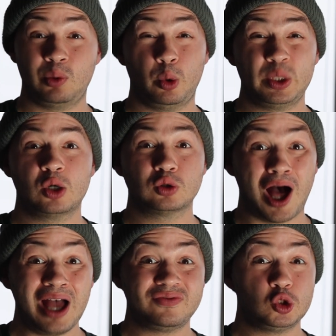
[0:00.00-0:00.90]
and when we go
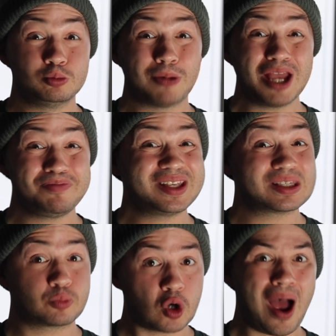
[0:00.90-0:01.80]
live, you might be
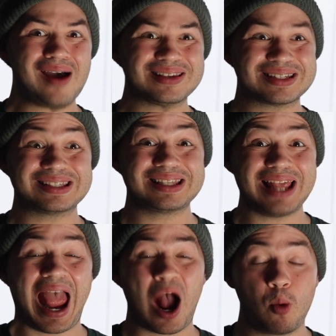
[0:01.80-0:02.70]
surprised to see
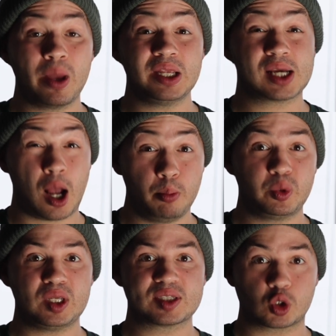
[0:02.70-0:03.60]
how many
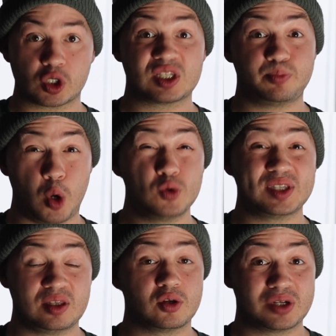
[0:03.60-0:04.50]
companies are
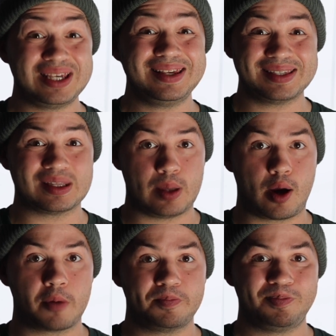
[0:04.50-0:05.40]
exposing their keys in
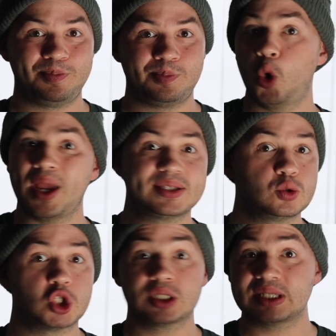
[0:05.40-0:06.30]
there. Okay, so
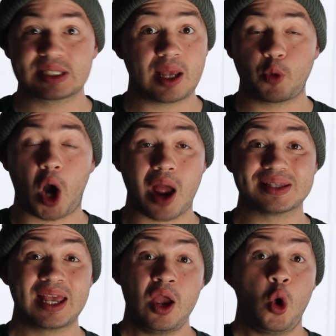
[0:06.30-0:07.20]
just to
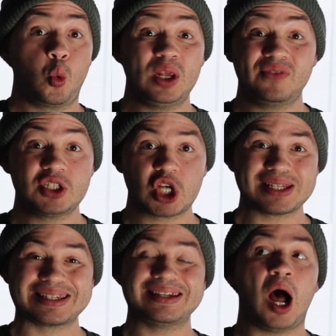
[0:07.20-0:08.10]
summarize, we've
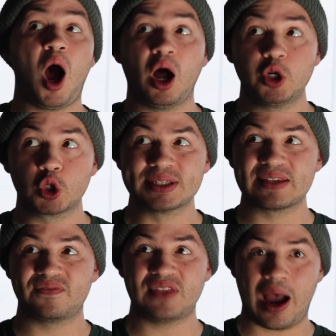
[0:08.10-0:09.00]
ingested hundreds
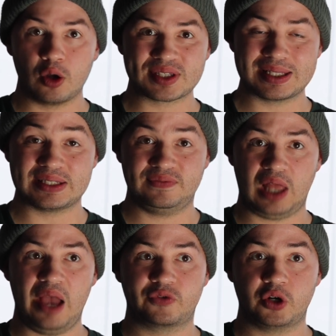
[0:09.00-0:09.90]
of thousands of
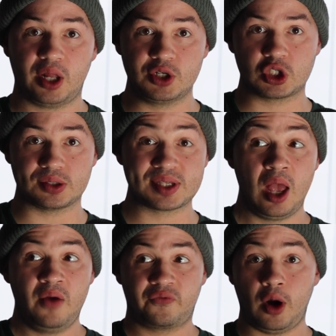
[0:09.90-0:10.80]
live credentials
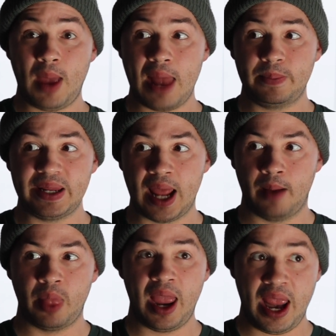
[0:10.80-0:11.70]
from
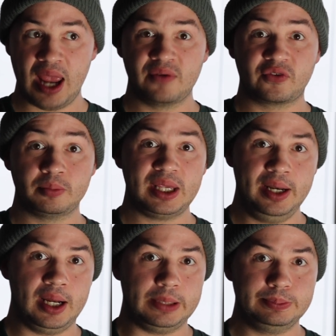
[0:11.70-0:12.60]
NPM and from
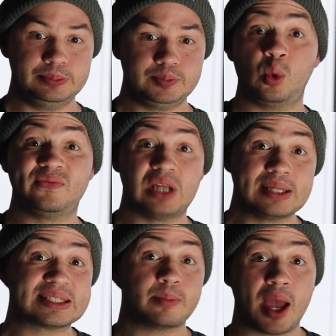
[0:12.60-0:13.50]
GitHub, and we've
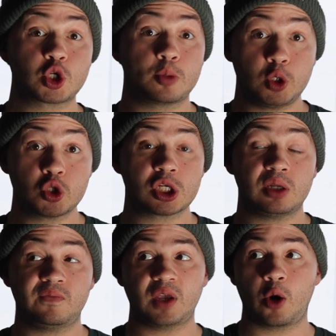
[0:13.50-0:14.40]
done some attribution
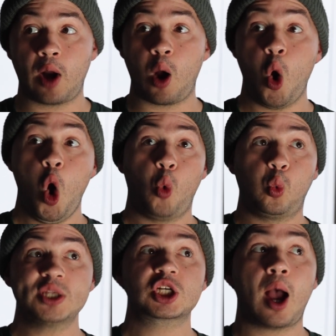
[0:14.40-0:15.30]
to figure out
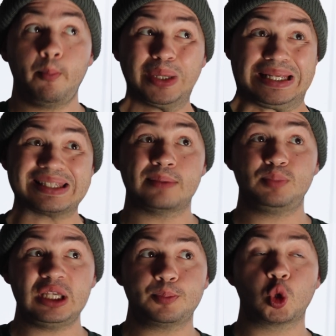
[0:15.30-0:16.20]
which companies the
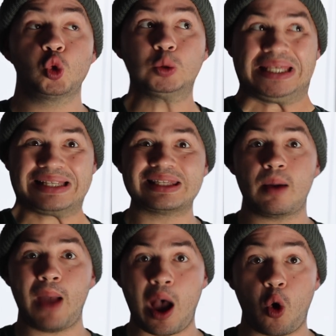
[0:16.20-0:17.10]
people who leaked
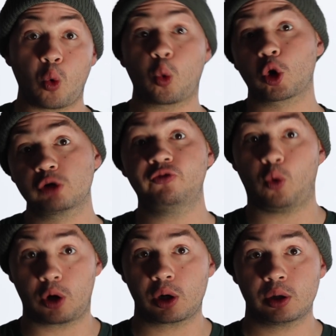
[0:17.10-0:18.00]
them out work
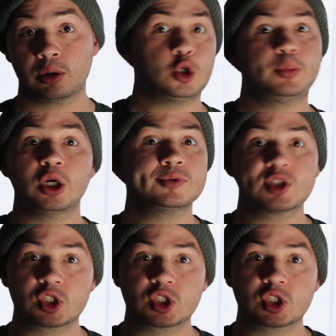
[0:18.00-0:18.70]
for. You'll be able to